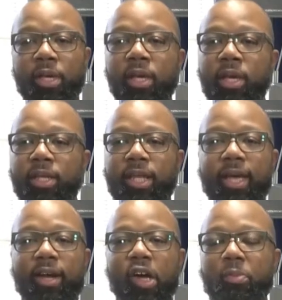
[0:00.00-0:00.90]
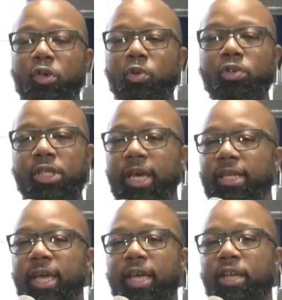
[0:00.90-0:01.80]
me that you
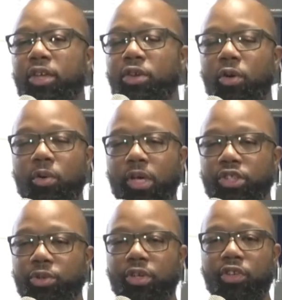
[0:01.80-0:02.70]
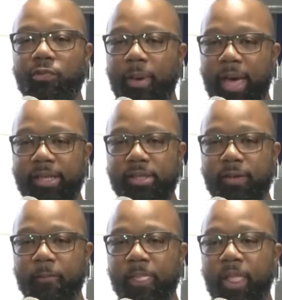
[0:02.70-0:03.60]
said that, you know, because you're the youth pastor.
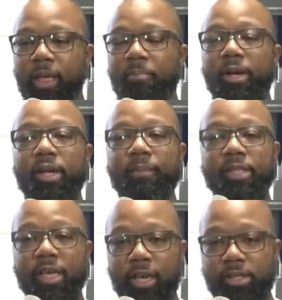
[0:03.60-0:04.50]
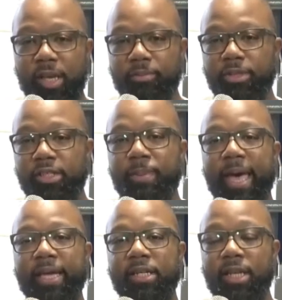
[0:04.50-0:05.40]
But let me tell you something, just
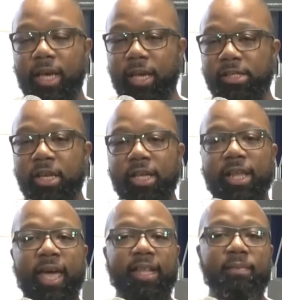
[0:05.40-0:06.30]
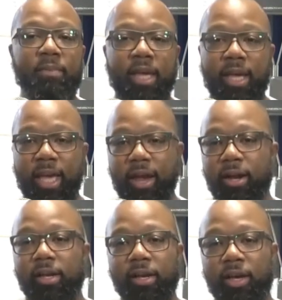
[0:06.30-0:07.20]
back in the days, they had the men
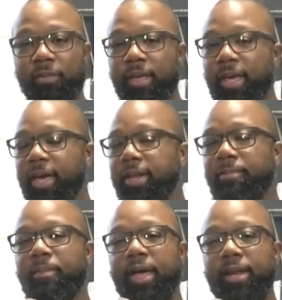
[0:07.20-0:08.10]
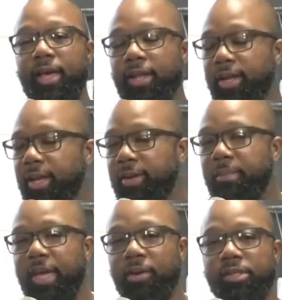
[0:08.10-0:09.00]
hair club, and the
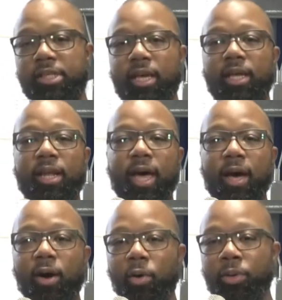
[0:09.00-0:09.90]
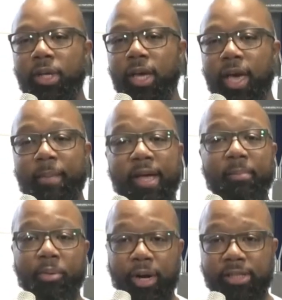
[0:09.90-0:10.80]
man was said, not only am I
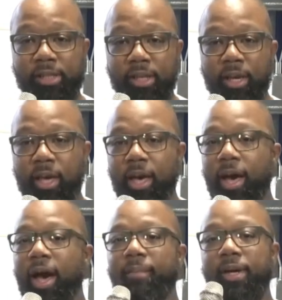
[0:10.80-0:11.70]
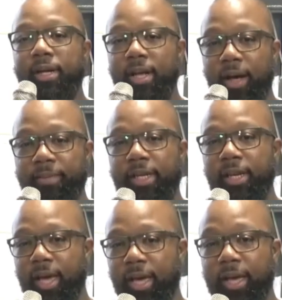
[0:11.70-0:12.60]
the president, I'm the
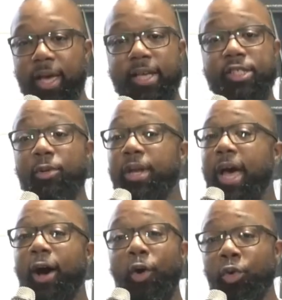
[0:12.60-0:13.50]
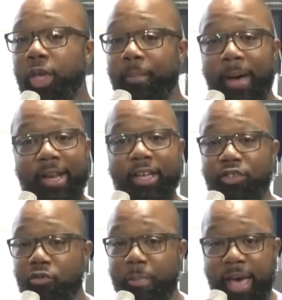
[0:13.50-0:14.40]
client. So not only am I the
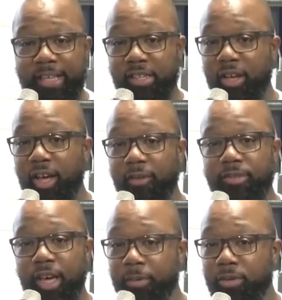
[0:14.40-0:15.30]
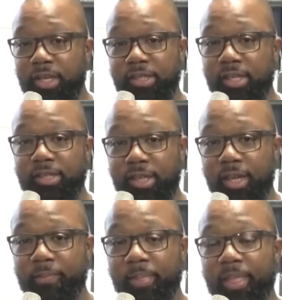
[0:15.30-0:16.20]
youth pastor of
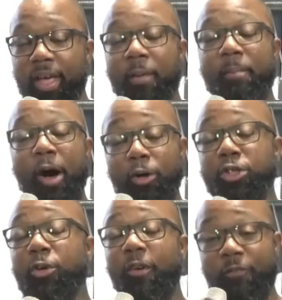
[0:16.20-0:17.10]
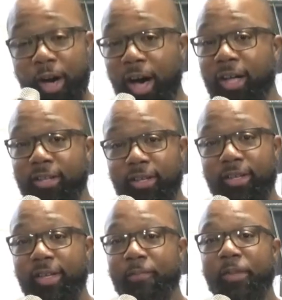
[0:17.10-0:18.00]
WDCC, I'm also a father.
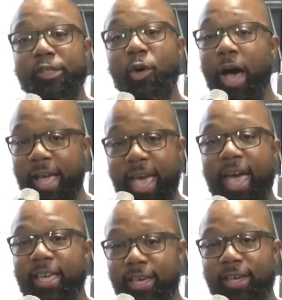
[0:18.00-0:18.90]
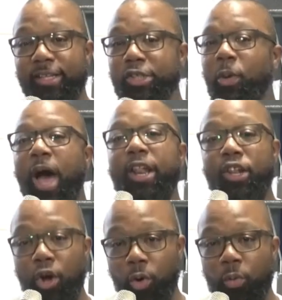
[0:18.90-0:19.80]
So I got kids, so I
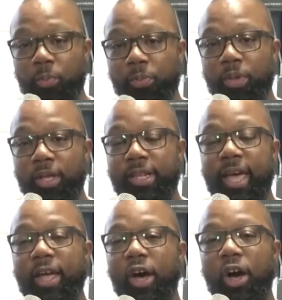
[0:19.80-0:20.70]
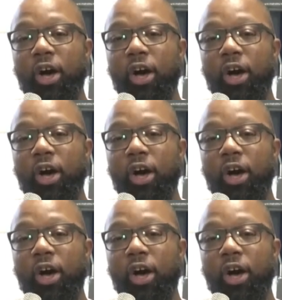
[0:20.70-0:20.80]
know that,